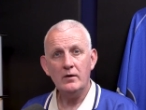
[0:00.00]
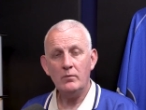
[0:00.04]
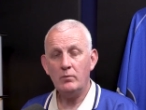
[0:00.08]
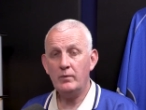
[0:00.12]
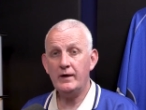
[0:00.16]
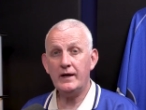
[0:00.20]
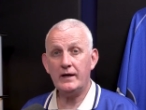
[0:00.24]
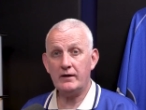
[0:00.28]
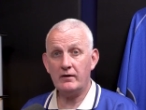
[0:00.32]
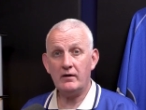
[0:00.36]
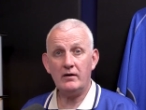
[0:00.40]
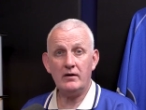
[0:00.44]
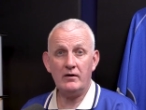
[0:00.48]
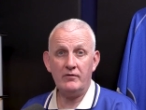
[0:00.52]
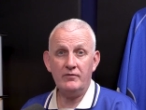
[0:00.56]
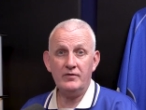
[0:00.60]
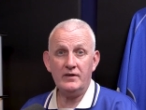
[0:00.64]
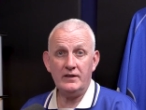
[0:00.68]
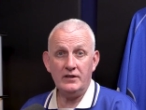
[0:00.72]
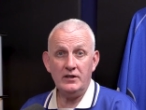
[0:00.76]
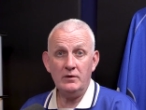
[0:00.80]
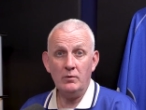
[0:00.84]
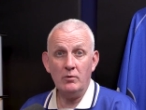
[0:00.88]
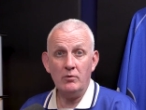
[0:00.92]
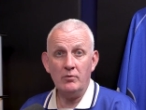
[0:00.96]
we had,
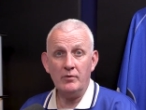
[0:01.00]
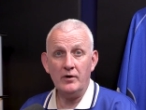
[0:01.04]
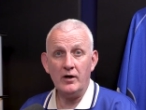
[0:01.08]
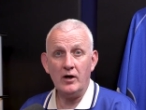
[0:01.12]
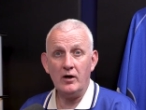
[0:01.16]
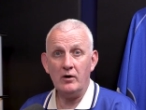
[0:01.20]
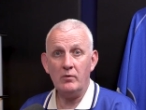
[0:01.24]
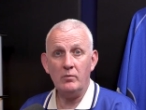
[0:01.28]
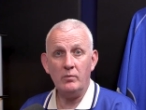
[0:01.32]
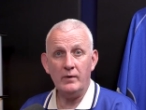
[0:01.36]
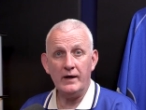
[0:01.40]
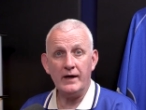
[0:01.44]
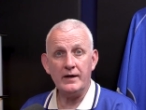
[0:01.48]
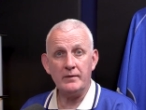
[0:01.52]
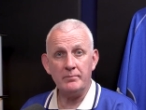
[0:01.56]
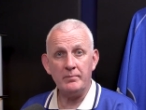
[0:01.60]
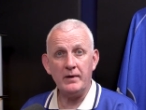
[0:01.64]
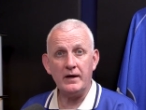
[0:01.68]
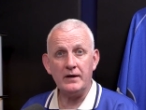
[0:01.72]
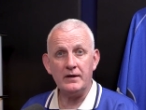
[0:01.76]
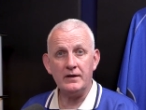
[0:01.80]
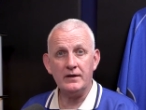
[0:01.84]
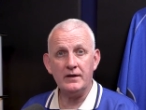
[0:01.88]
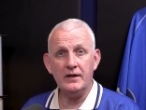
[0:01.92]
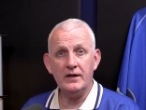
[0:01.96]
you all know, we had a
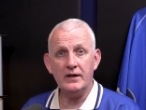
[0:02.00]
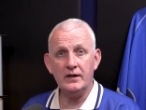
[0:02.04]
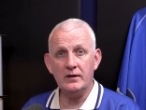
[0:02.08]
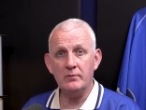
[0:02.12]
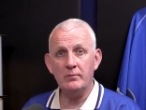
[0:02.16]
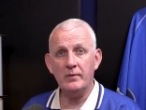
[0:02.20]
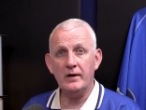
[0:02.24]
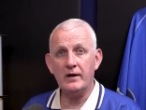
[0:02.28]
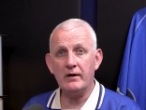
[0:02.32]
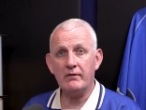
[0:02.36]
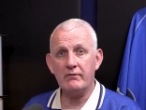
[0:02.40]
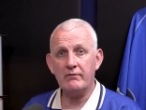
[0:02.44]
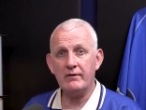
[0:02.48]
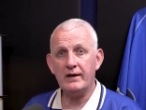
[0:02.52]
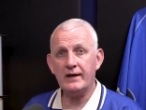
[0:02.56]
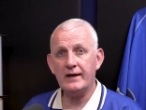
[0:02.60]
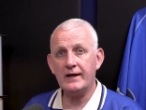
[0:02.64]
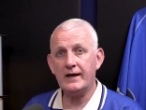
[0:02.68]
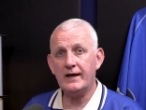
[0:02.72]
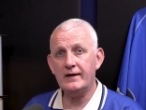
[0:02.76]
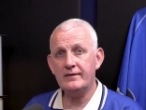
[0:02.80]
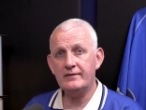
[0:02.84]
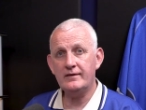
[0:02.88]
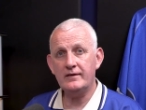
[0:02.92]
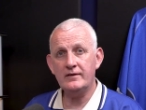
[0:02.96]
bad season, we got
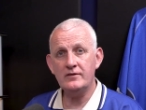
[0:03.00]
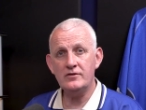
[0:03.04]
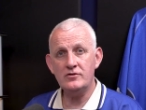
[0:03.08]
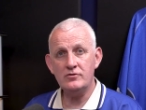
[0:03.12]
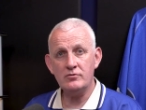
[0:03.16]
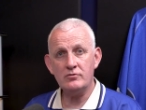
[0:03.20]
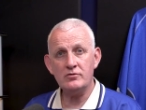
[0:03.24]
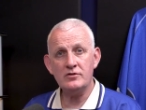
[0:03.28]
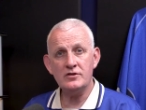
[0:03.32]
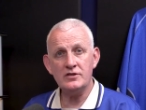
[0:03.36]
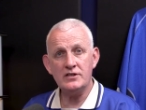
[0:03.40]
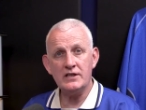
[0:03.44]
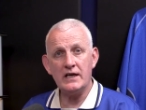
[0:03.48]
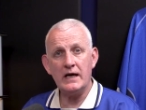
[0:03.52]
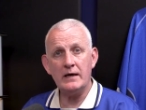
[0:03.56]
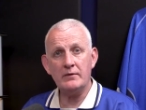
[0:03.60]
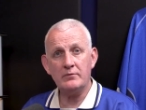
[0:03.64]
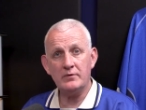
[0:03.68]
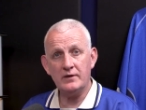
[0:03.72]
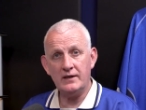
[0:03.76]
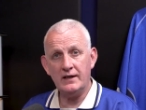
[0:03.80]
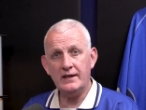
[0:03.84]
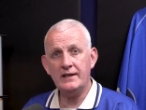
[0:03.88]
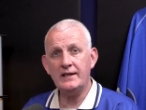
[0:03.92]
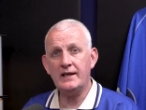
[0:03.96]
relegated, and Jordan James
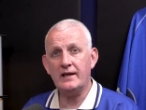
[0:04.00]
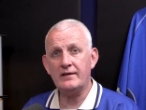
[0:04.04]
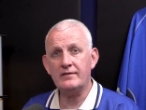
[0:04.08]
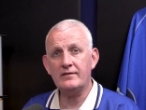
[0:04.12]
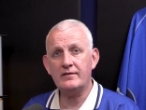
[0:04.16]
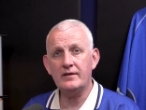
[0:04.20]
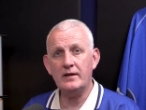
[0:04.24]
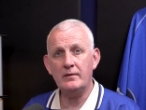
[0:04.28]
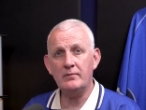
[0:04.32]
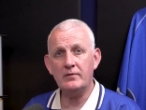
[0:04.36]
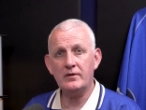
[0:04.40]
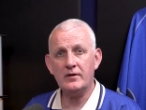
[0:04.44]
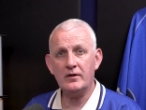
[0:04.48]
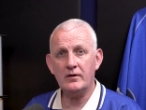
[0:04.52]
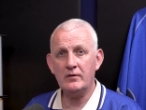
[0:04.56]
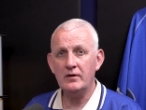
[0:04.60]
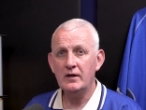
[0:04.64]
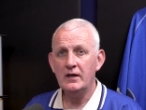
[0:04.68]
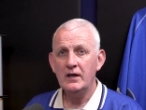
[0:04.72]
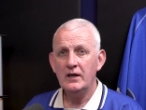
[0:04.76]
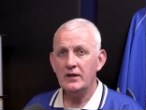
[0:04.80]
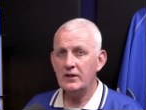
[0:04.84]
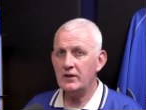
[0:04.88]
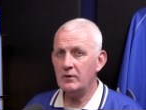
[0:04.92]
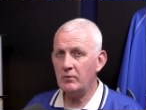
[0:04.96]
was in that team. So
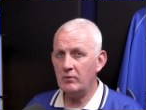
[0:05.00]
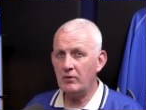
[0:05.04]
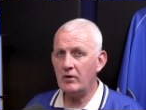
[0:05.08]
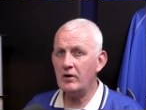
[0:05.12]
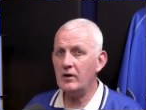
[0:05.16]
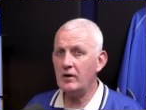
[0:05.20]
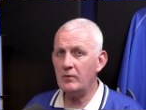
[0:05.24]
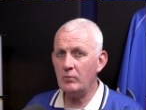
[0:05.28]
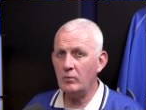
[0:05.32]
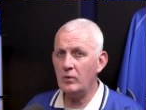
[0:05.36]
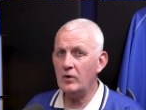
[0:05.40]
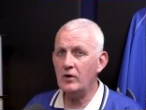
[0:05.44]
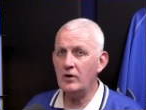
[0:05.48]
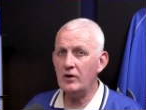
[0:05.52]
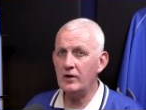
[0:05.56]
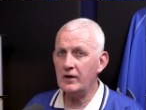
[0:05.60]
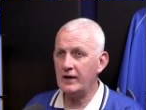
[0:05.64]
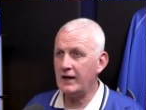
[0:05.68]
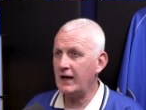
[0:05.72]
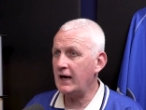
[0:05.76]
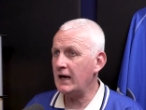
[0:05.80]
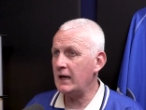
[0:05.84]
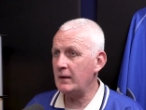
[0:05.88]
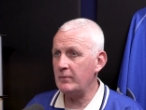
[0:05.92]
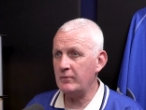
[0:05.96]
there were
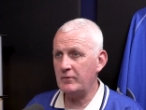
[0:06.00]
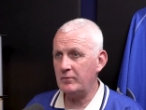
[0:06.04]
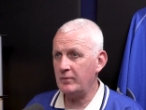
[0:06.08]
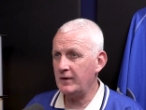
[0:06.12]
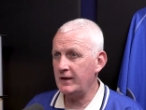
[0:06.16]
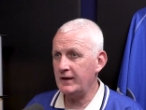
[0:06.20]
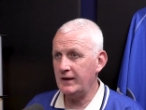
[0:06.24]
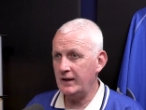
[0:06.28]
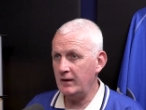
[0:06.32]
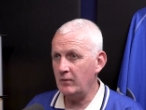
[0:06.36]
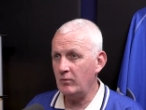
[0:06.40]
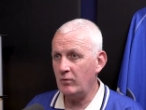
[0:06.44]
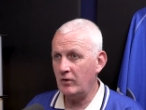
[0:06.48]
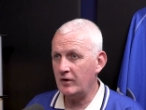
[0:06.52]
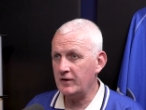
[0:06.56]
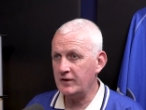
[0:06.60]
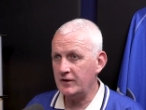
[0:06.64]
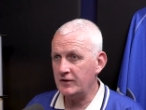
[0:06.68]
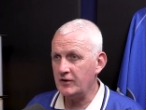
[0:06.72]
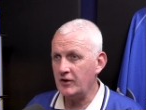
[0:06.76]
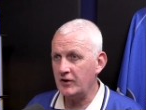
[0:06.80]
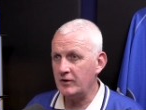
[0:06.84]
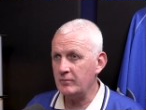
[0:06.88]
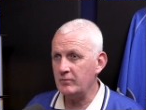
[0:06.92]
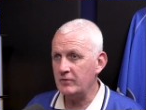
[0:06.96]
games when he was
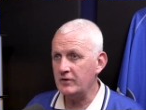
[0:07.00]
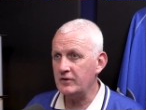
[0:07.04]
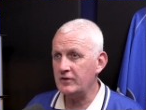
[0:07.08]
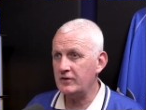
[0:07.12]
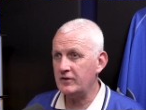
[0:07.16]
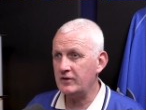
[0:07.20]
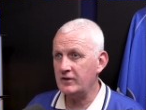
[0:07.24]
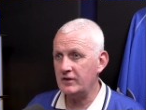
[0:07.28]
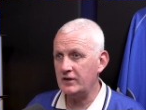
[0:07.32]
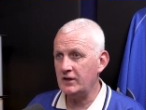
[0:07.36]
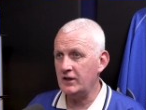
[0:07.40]
anonymous.